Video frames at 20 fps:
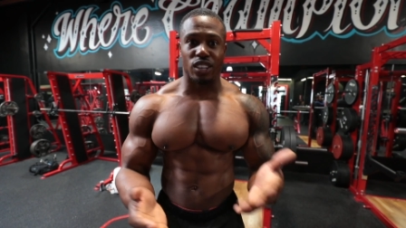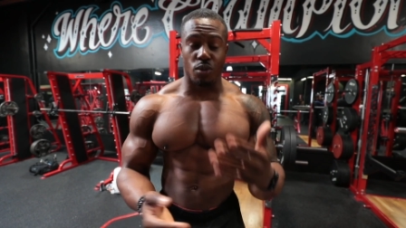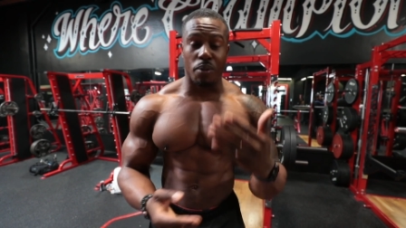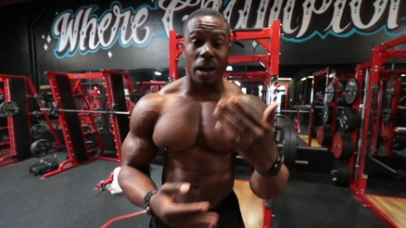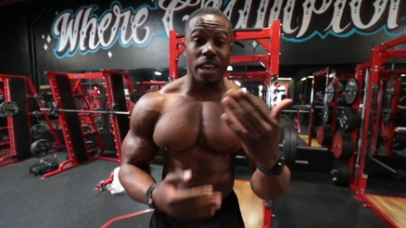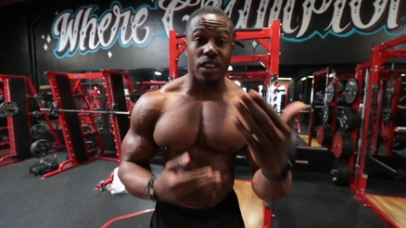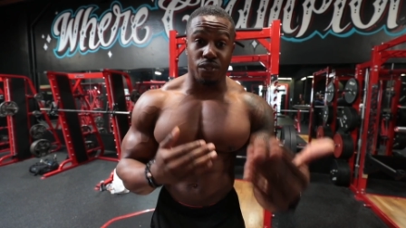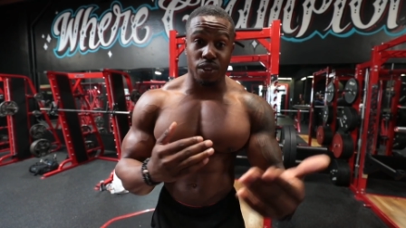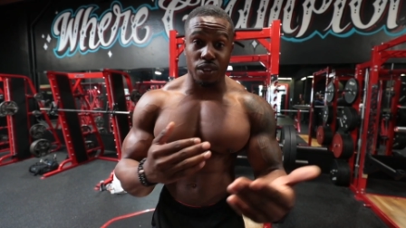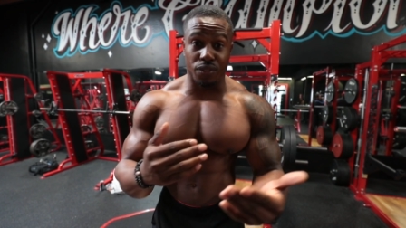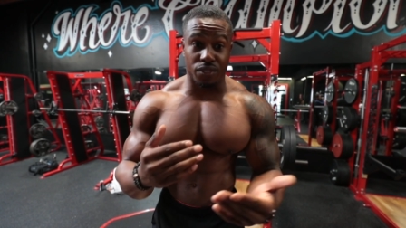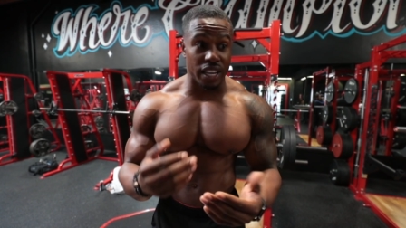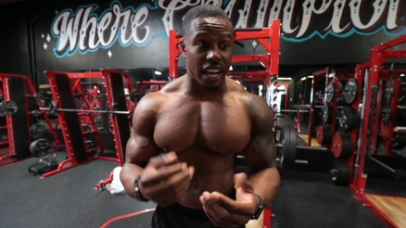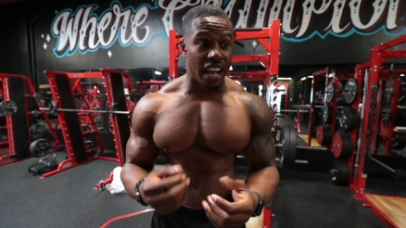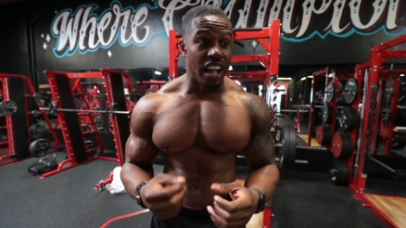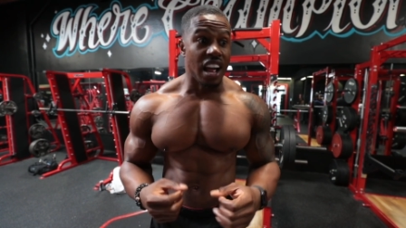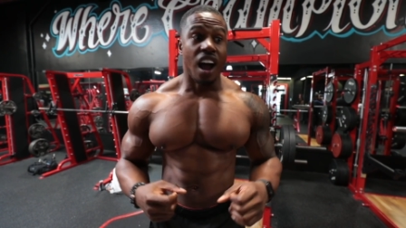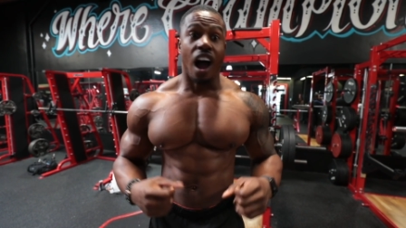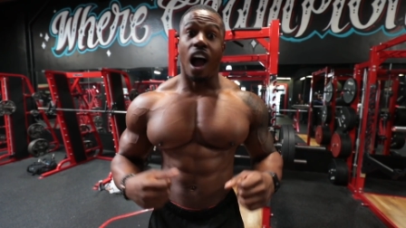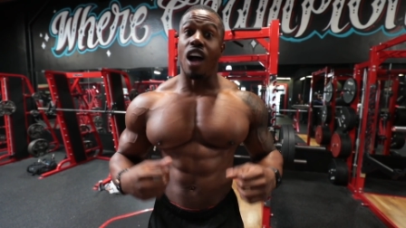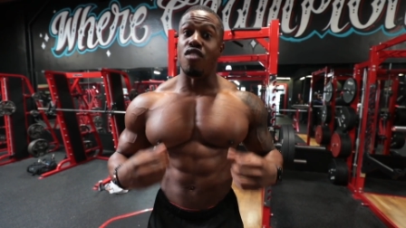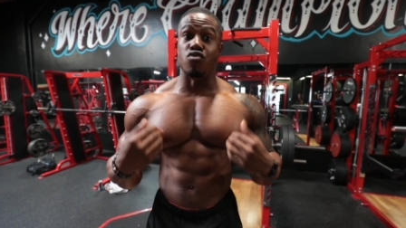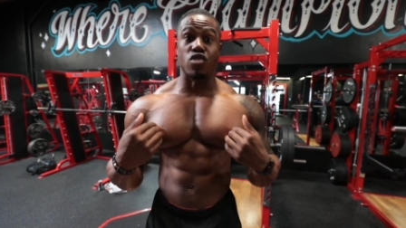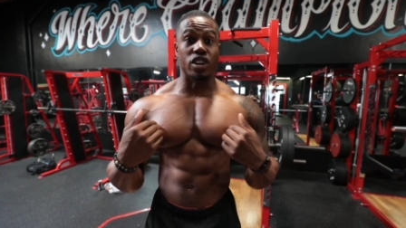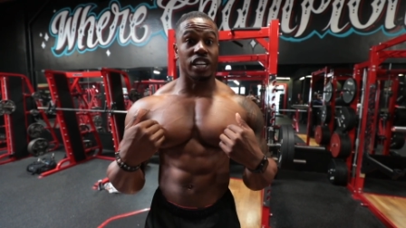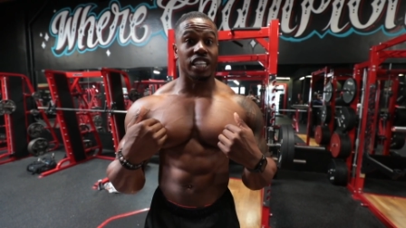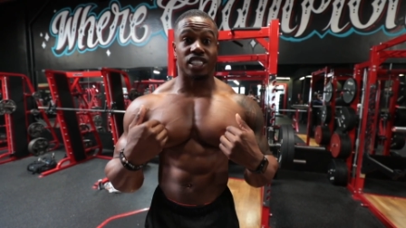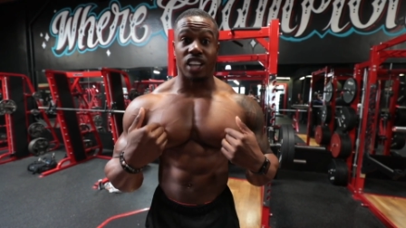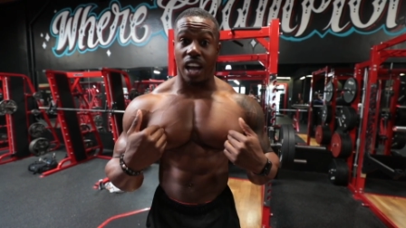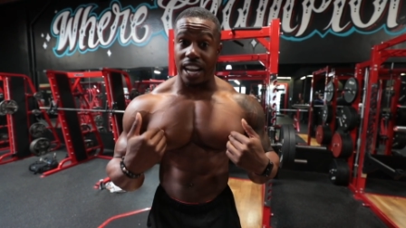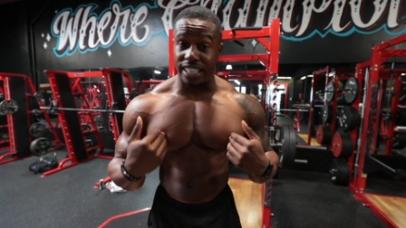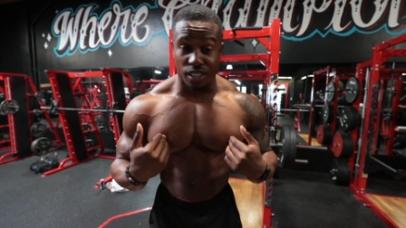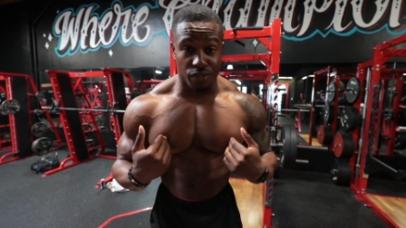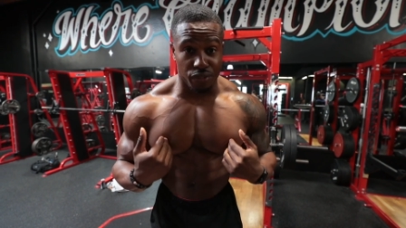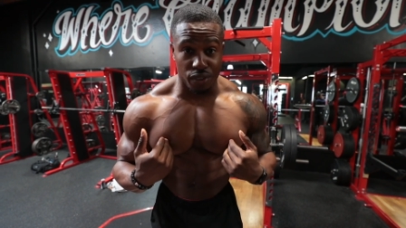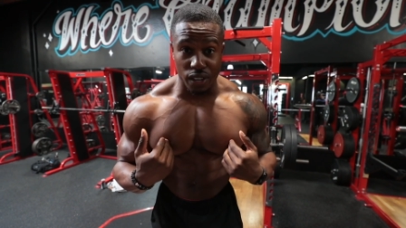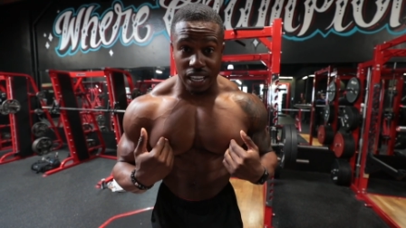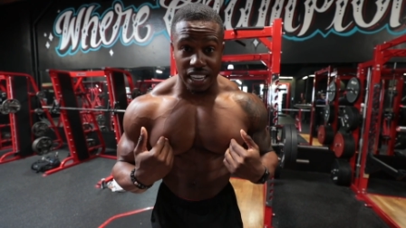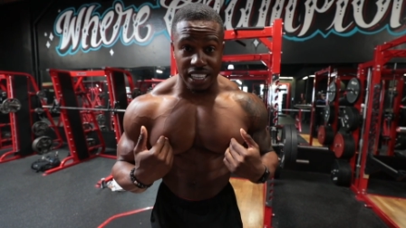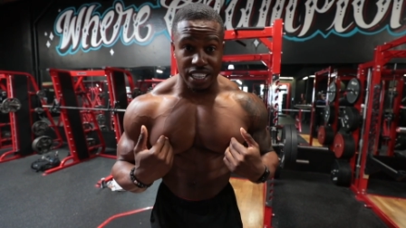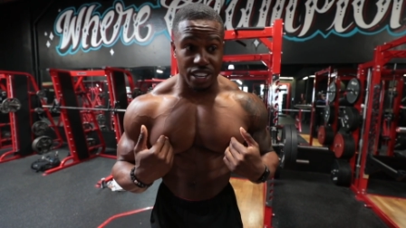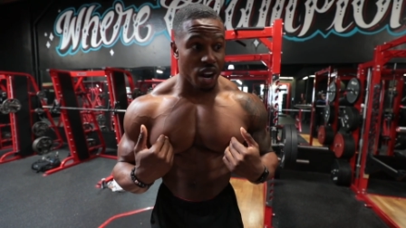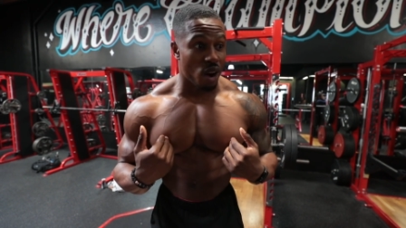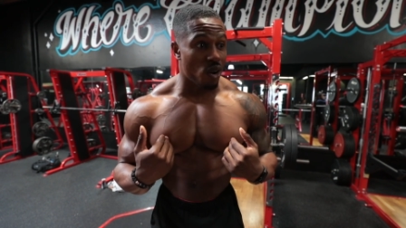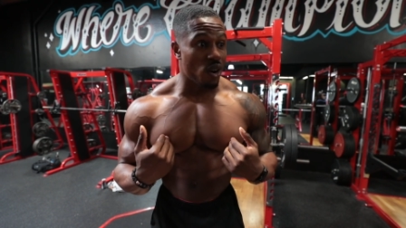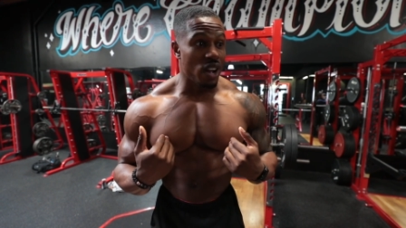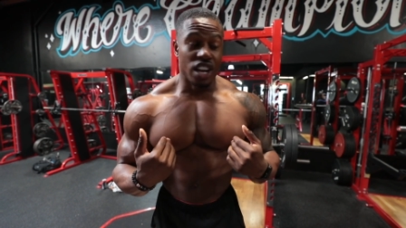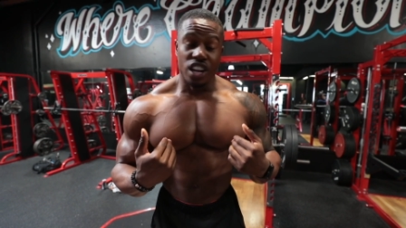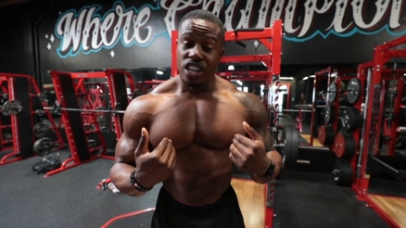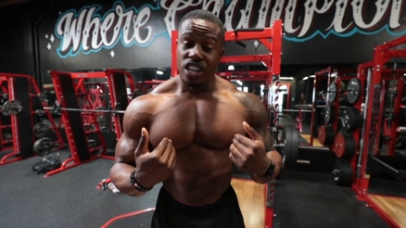so by the 5th set, I really started to feel it, you know.